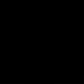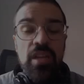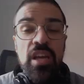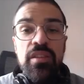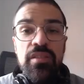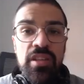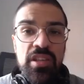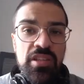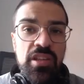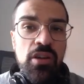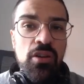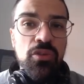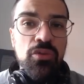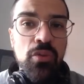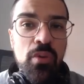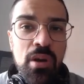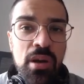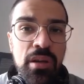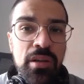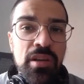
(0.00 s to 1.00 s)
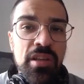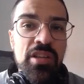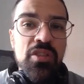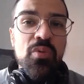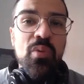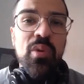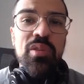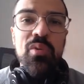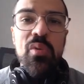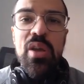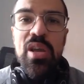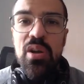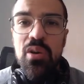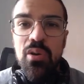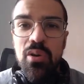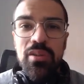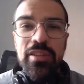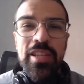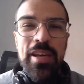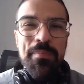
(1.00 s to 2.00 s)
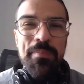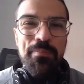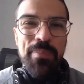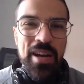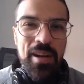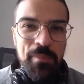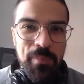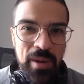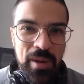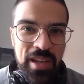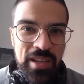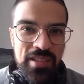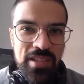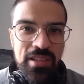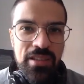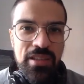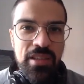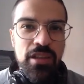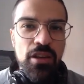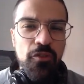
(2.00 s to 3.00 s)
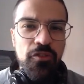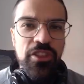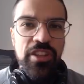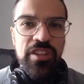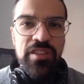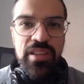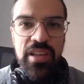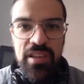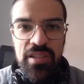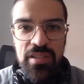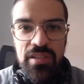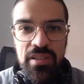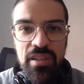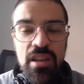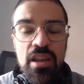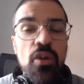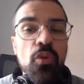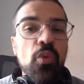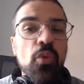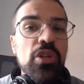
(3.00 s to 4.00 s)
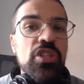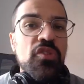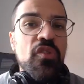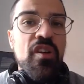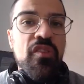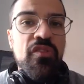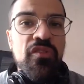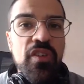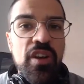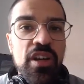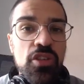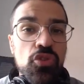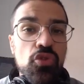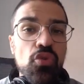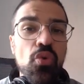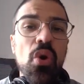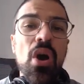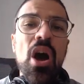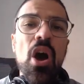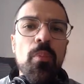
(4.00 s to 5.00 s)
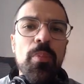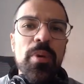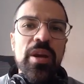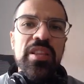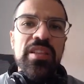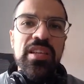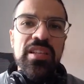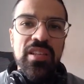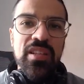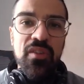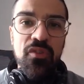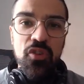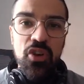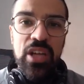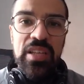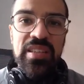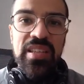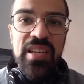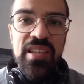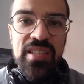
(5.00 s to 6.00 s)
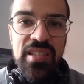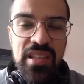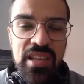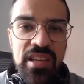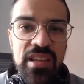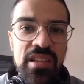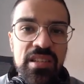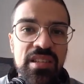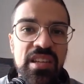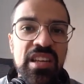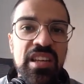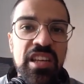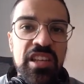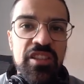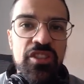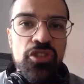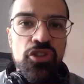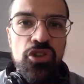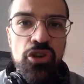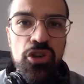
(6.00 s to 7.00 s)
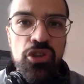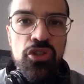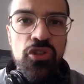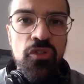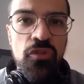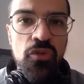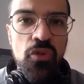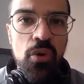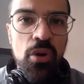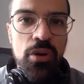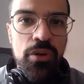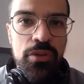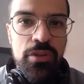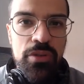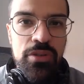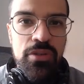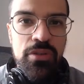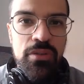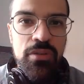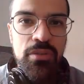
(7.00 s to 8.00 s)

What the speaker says: The second one is what we call the perplexity of the text, which refers to how predictable a text is in its choice of words.